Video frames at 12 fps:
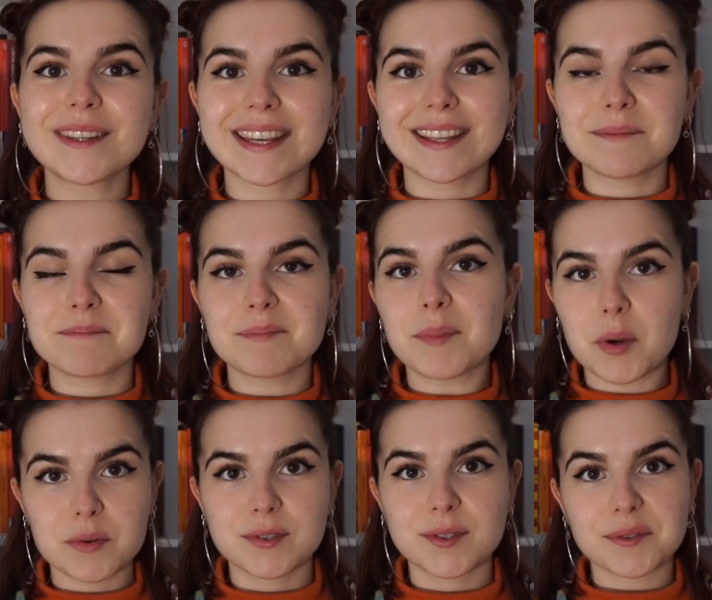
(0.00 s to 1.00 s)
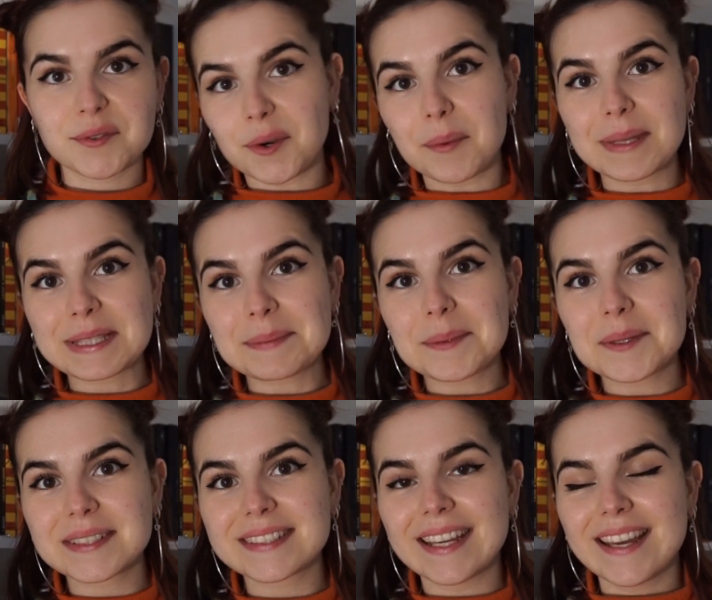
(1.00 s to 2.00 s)
like in most romance
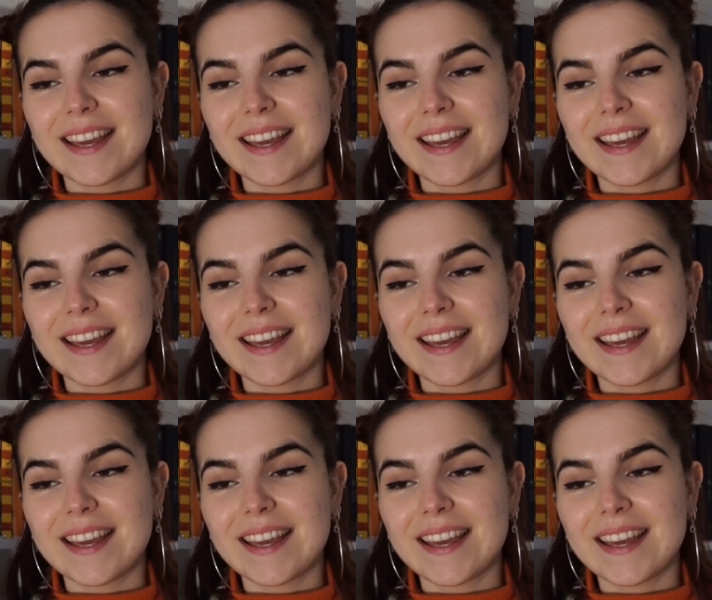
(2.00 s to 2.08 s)
books.